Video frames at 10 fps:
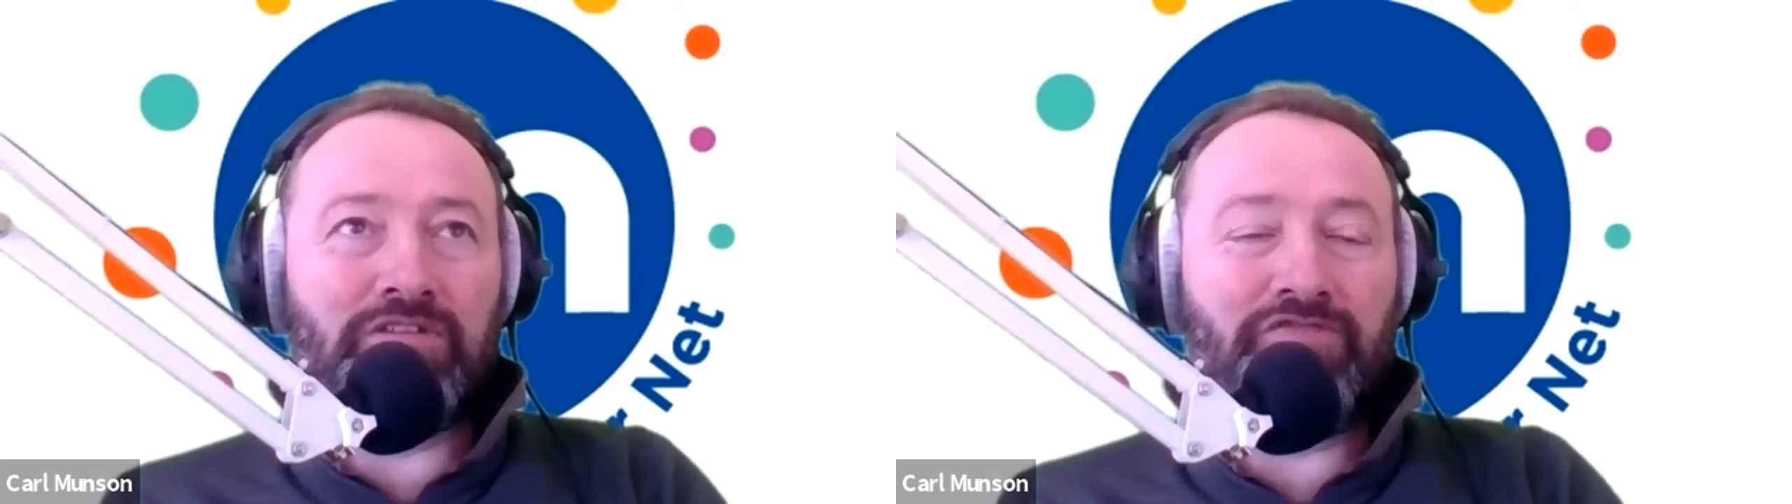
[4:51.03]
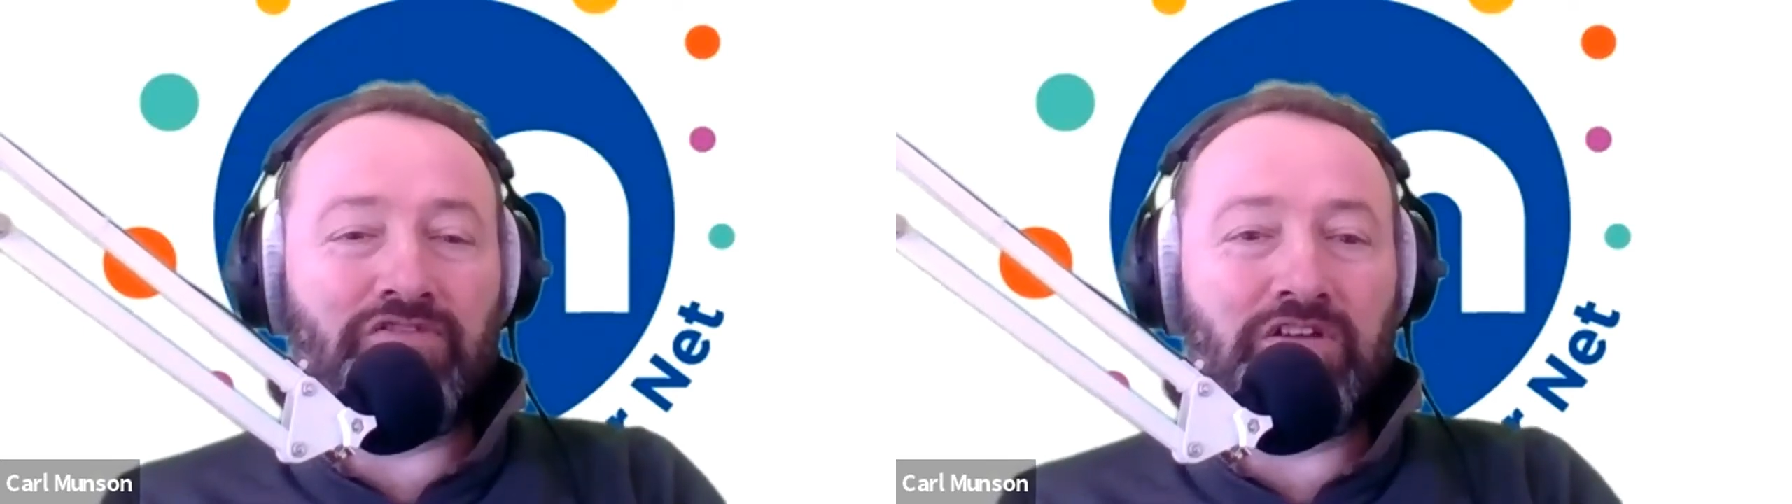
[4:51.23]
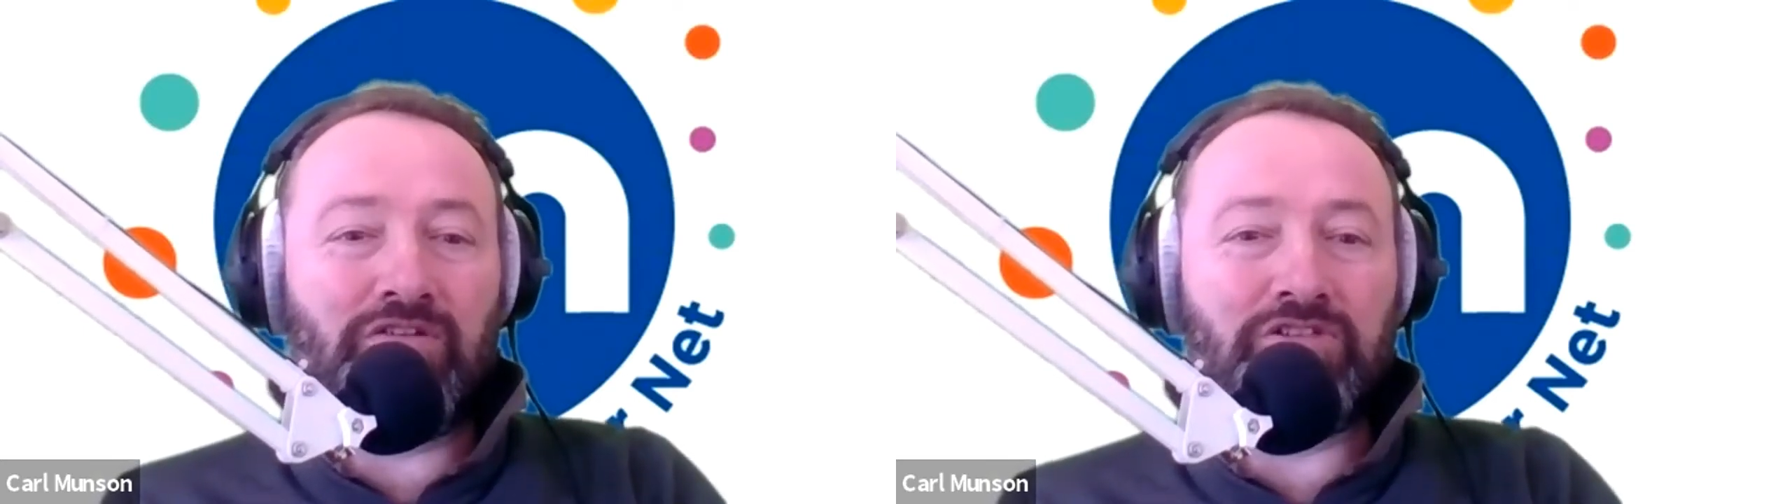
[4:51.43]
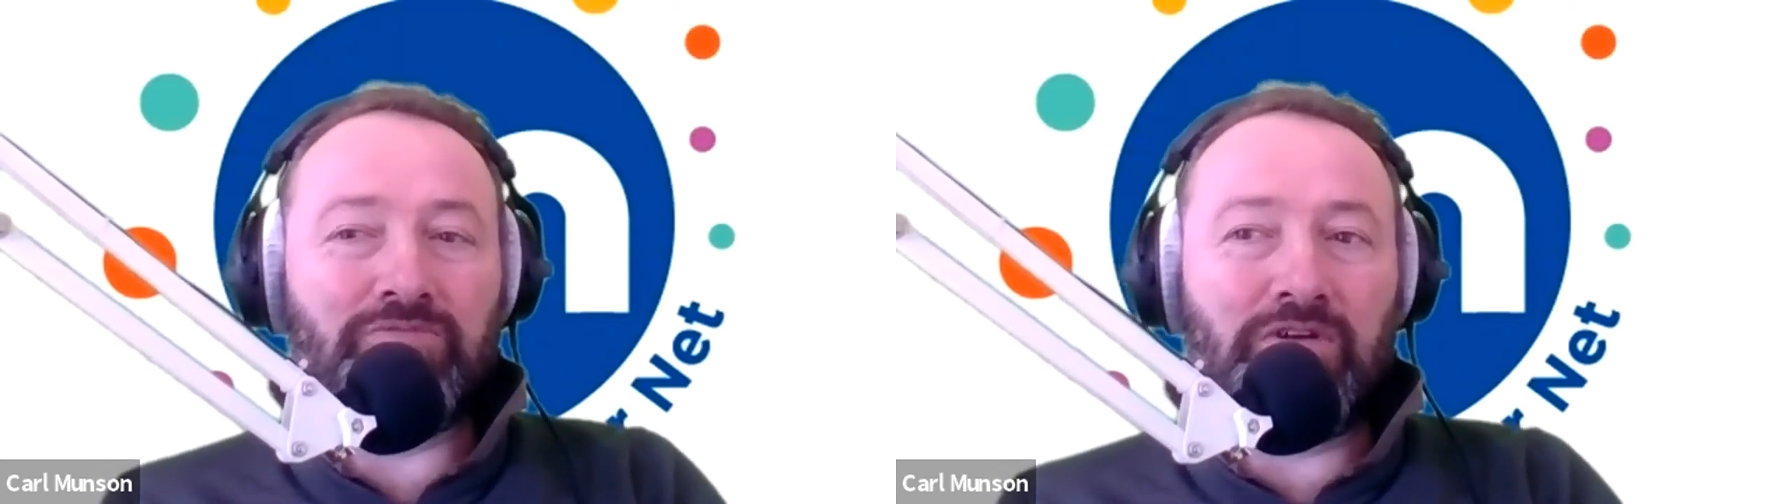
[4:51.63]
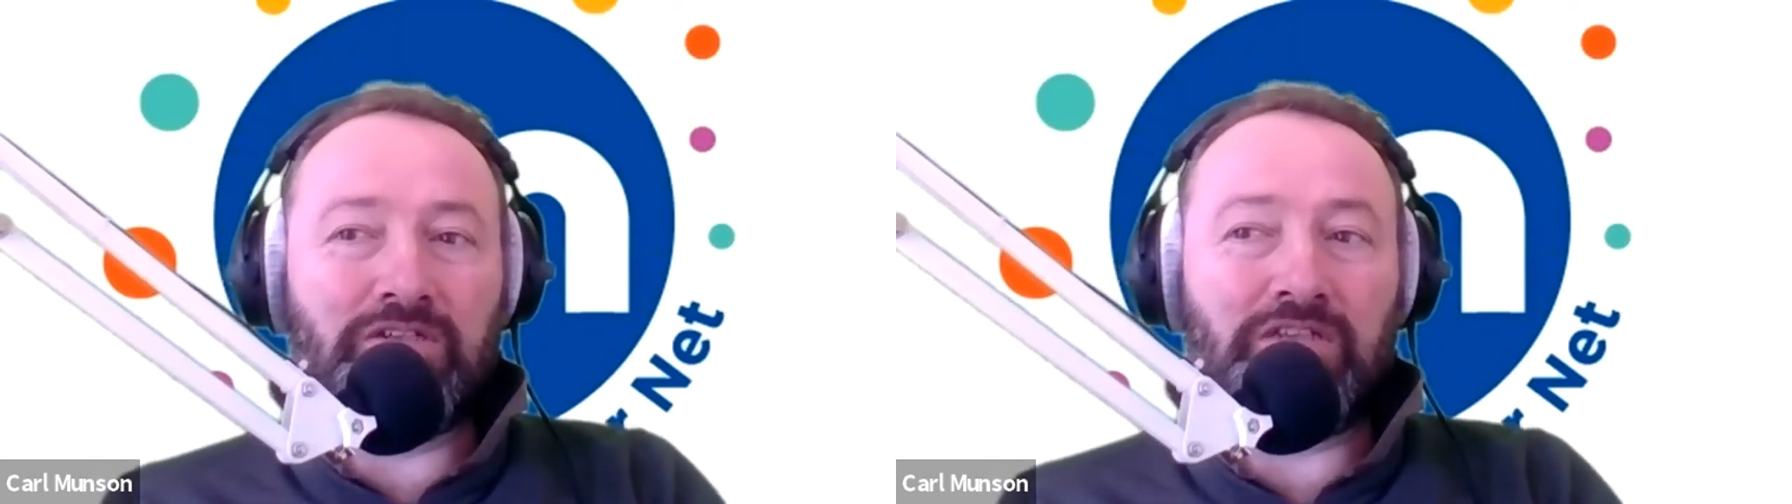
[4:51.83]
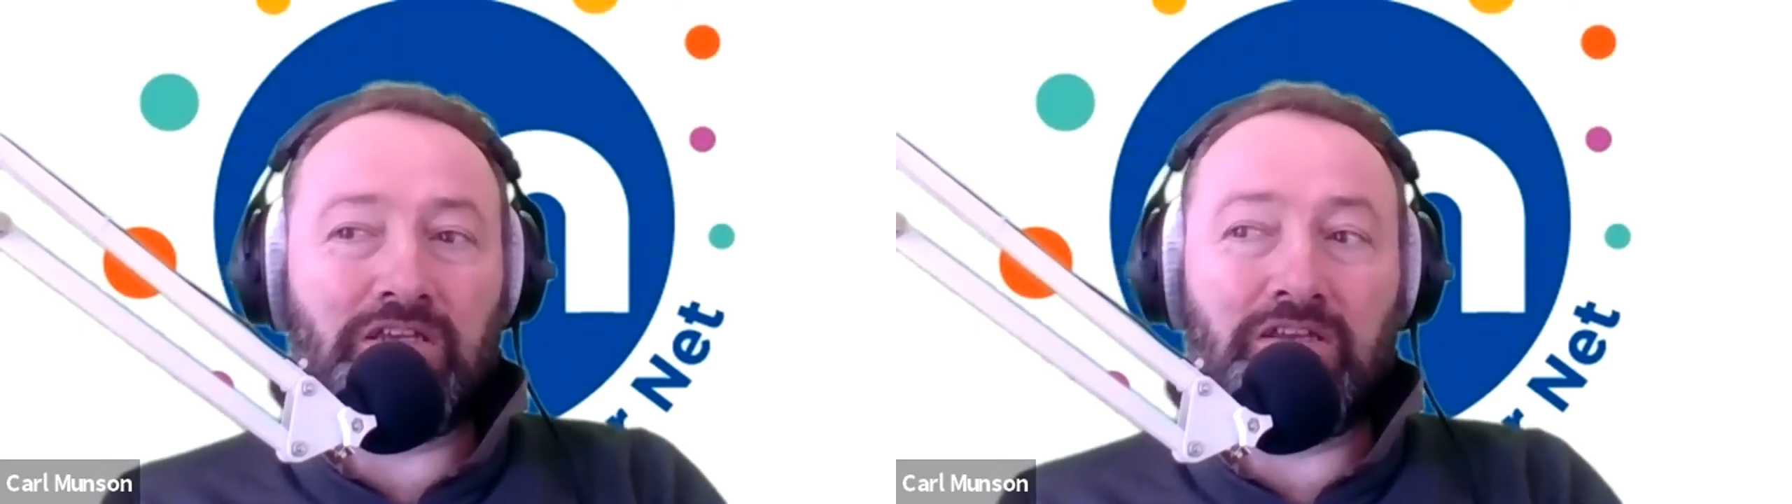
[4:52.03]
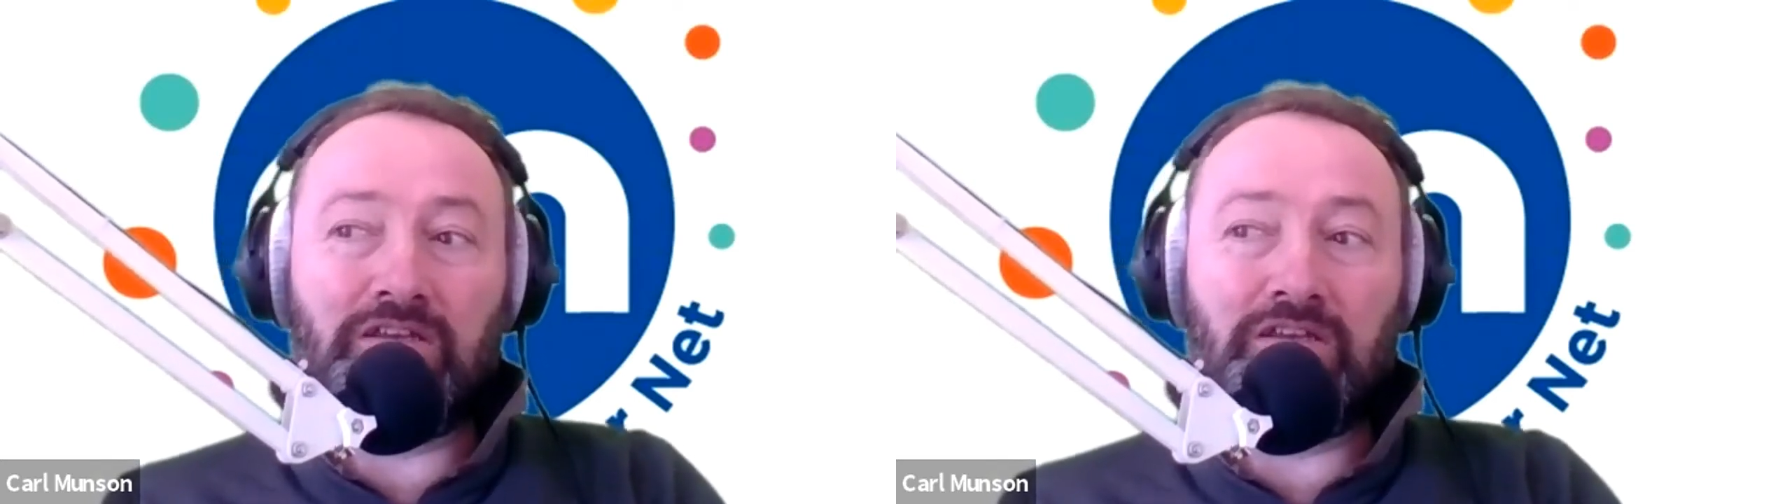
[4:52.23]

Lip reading: different culture might say,